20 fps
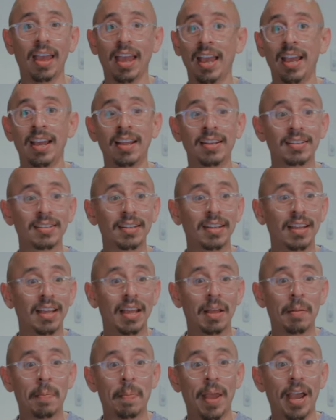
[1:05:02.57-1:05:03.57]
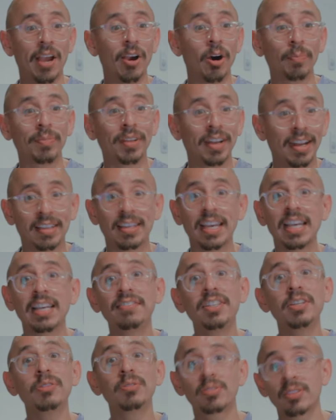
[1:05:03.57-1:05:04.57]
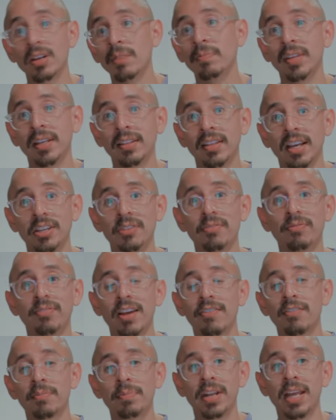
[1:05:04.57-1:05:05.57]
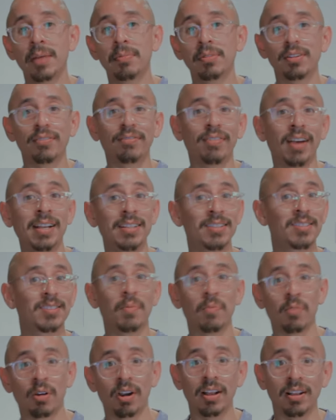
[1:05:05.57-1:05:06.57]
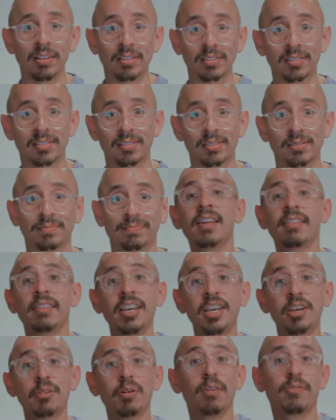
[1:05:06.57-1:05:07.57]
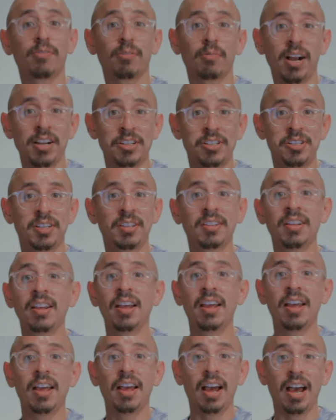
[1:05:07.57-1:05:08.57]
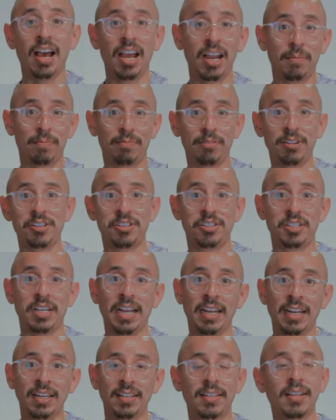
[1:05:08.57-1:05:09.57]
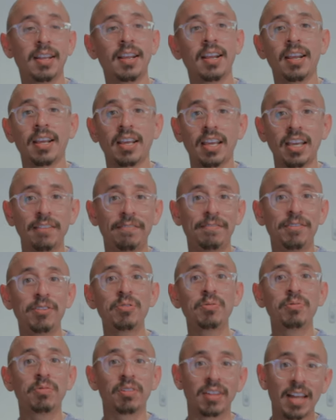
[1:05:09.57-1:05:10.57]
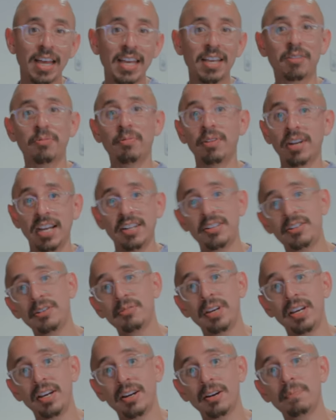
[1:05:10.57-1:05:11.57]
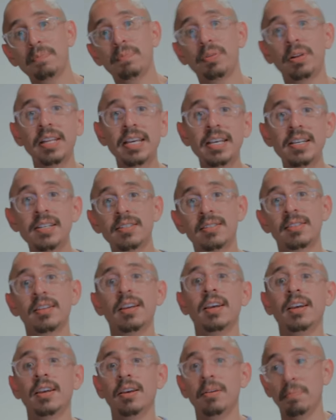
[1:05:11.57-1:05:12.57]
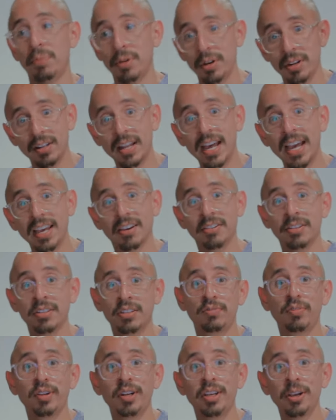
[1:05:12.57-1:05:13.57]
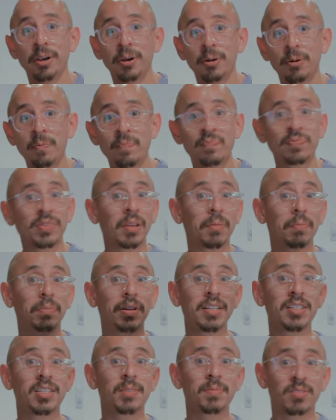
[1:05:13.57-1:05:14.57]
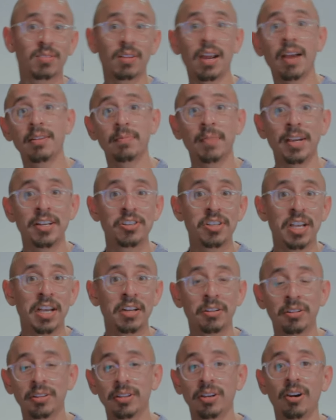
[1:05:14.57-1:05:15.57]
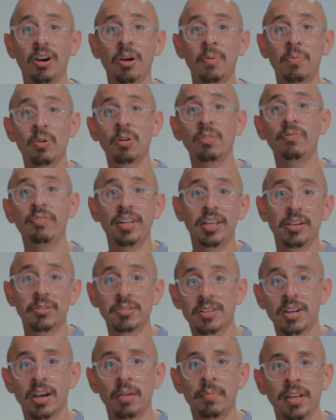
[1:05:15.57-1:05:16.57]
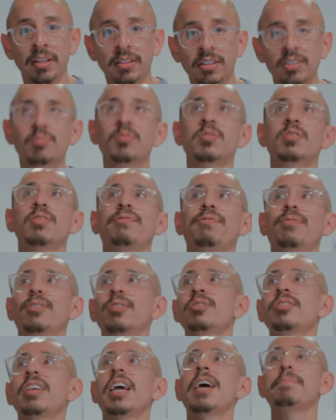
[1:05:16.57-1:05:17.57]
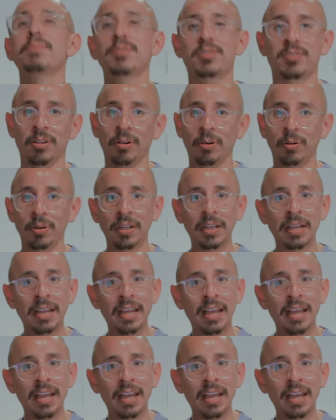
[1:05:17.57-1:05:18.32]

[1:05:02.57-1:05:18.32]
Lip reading: And I hope that I gave you something that you've never been able to find somewhere else. Thank you all for watching. I appreciate it. If you like what I do here, please put a like on this video. Please subscribe to my channel. There are more videos coming. This was the first episode.